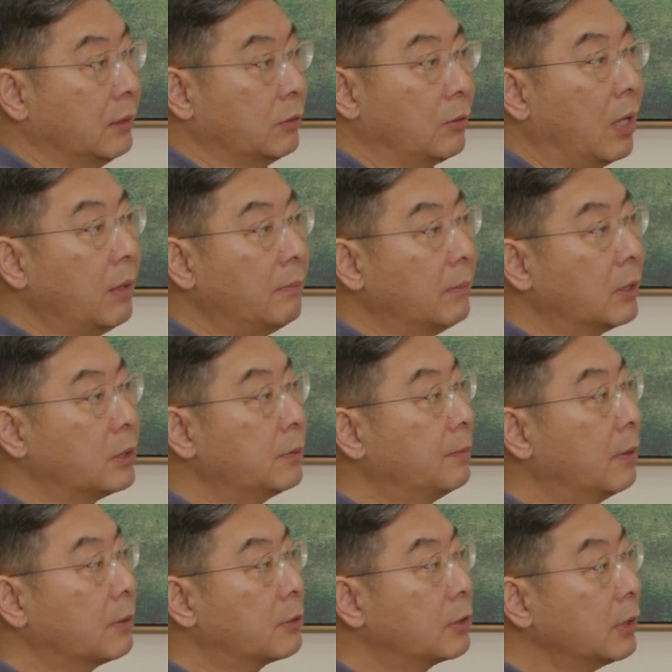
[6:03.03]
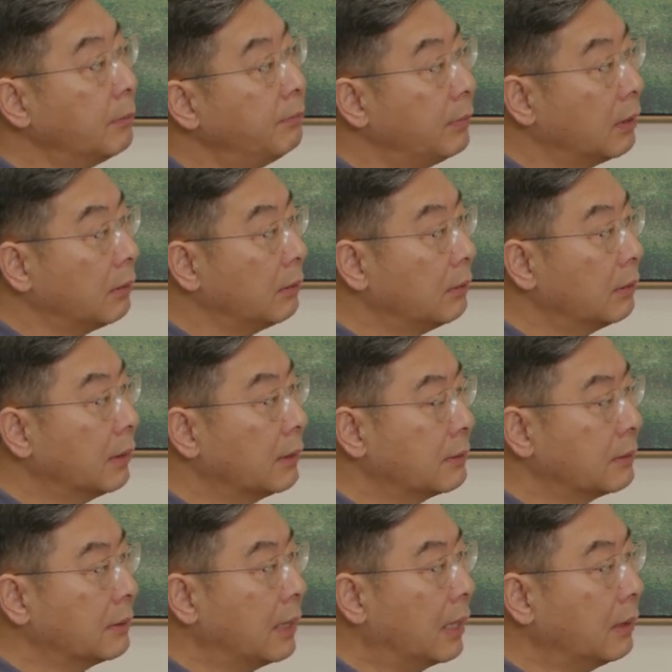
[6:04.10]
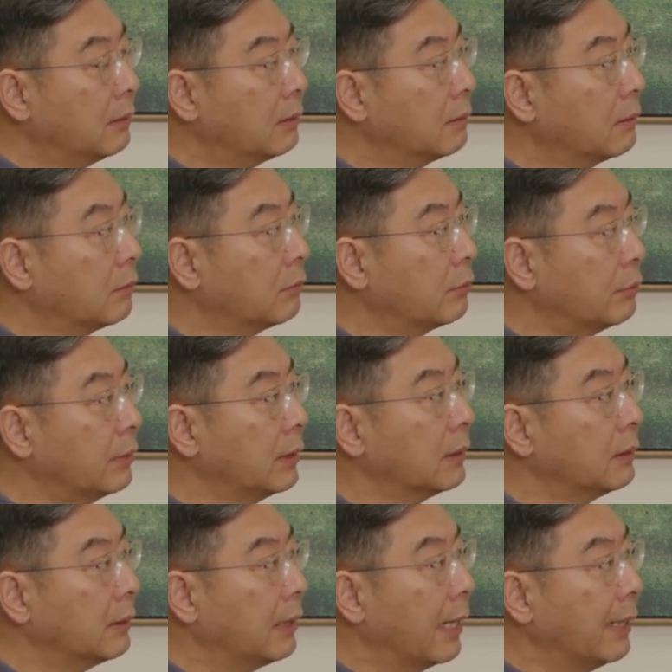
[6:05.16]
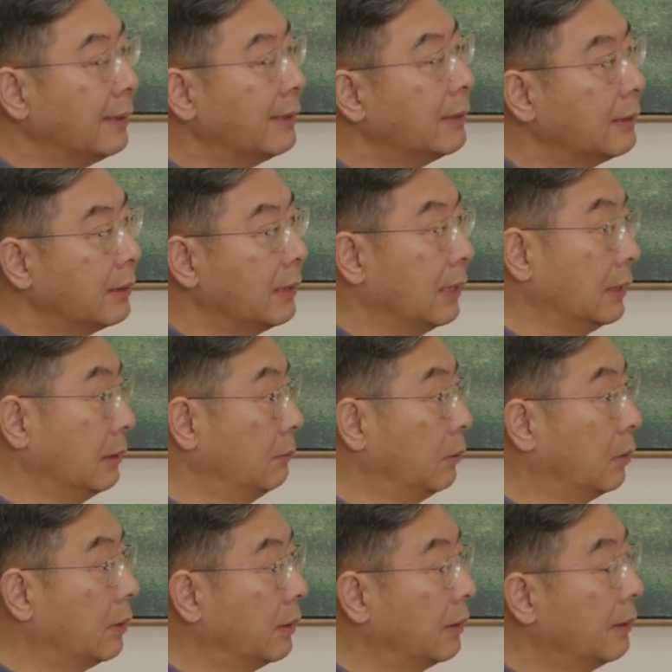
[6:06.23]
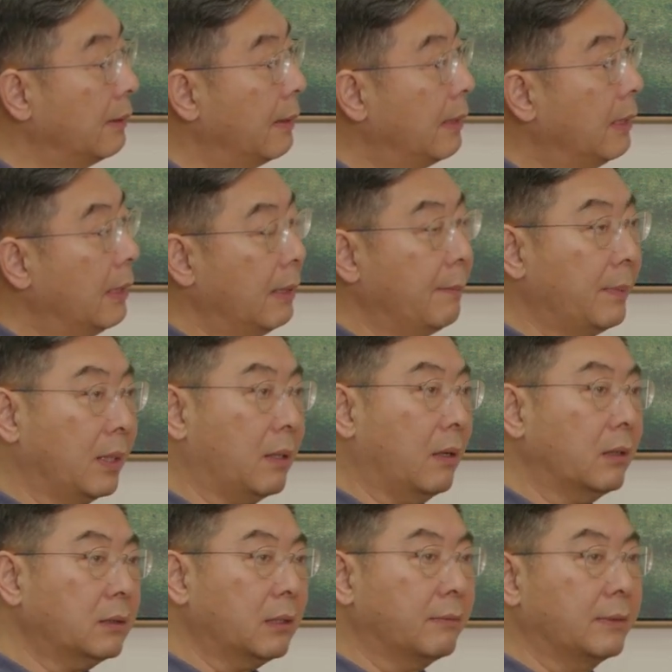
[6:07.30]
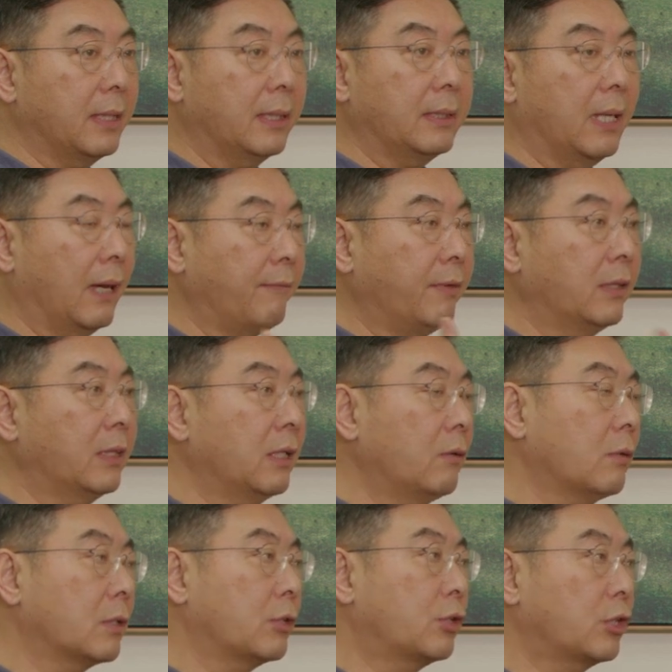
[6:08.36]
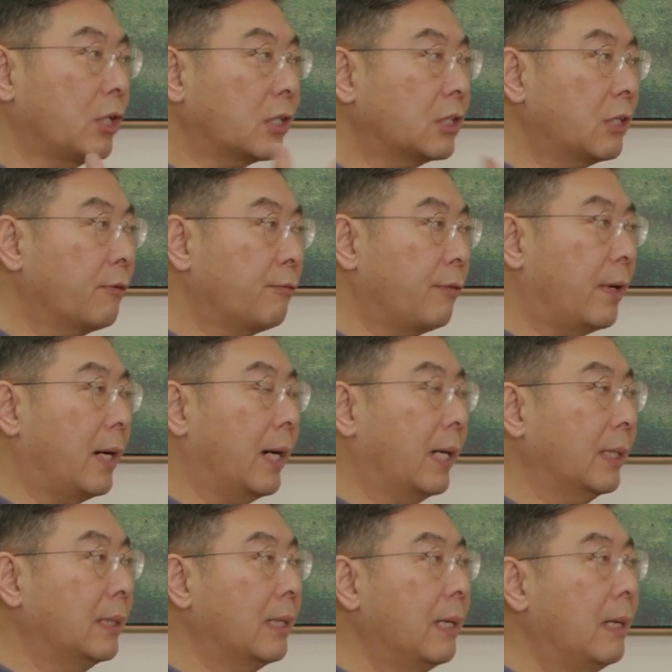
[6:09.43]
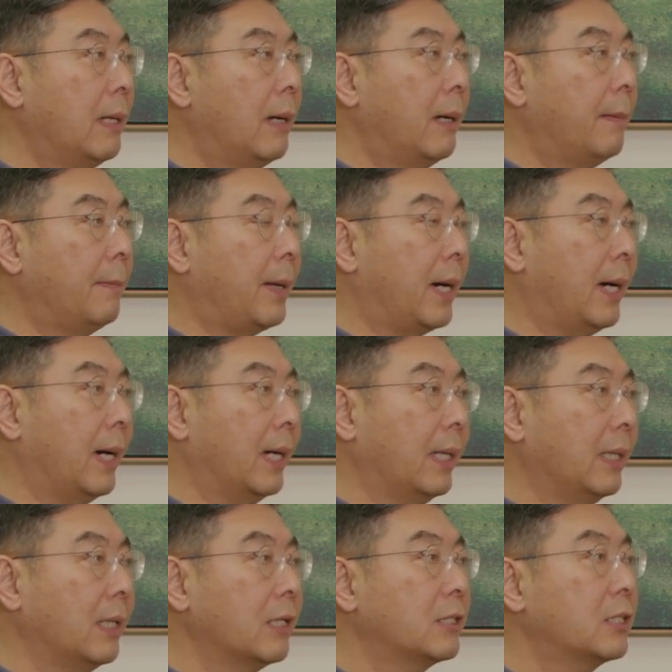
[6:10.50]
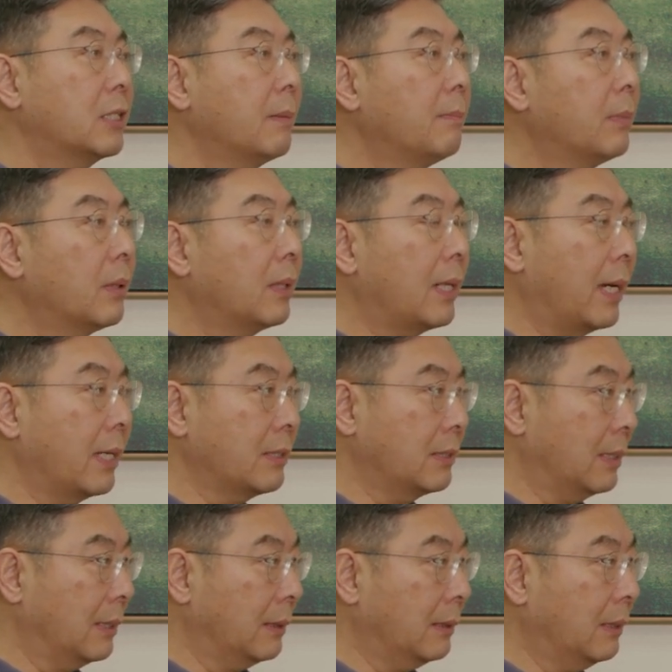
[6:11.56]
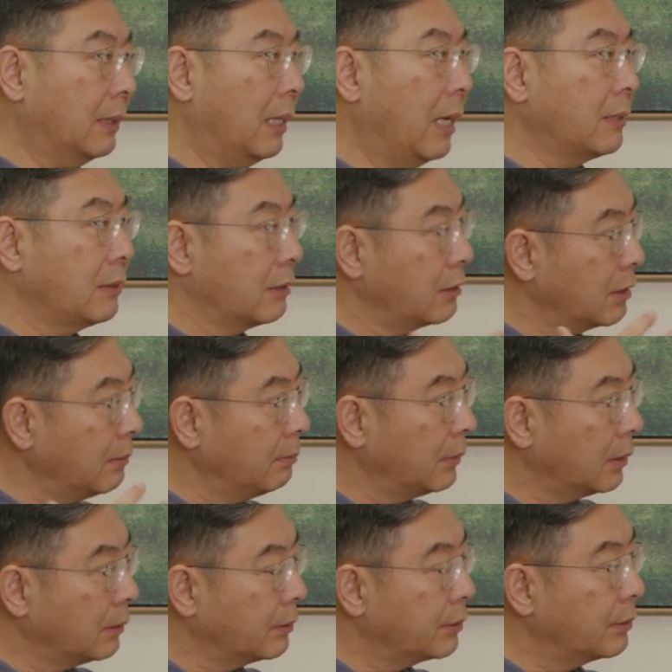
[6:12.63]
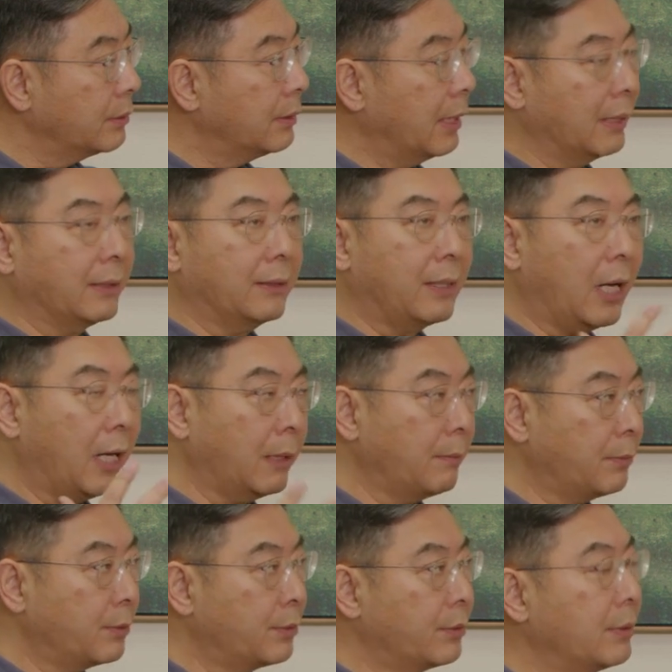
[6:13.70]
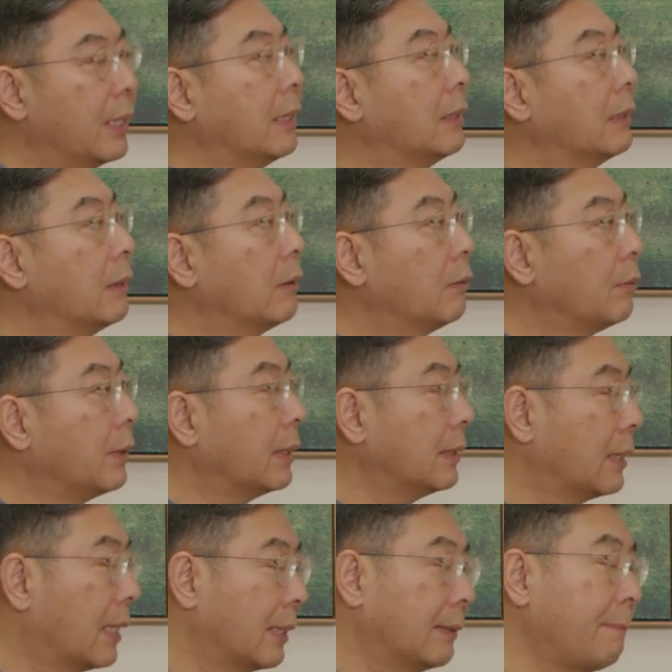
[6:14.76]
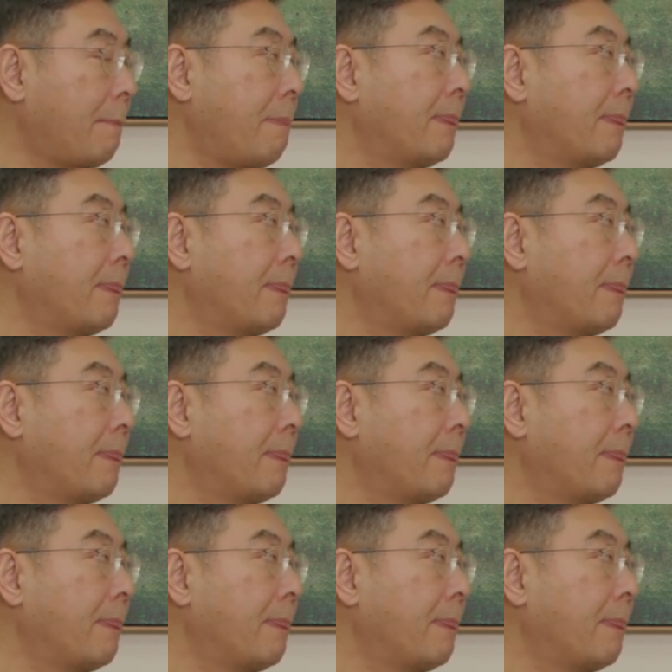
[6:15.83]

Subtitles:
Israel must be a symbol. It's not a real entity anymore. And because of that, everything was justified by symbolizing as a symbols and types and whatnot.